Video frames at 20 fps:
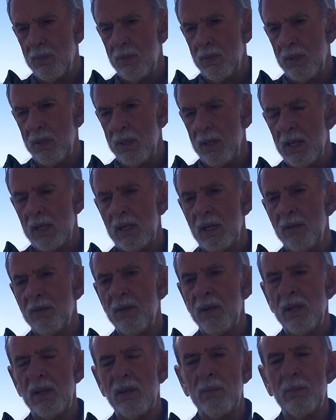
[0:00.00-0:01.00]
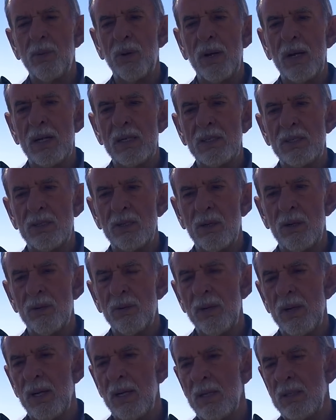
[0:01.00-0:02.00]
activity at the Bradshaw
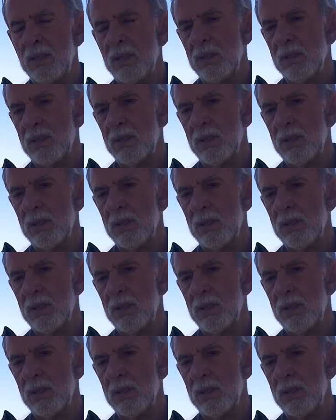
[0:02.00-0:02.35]
Ranch in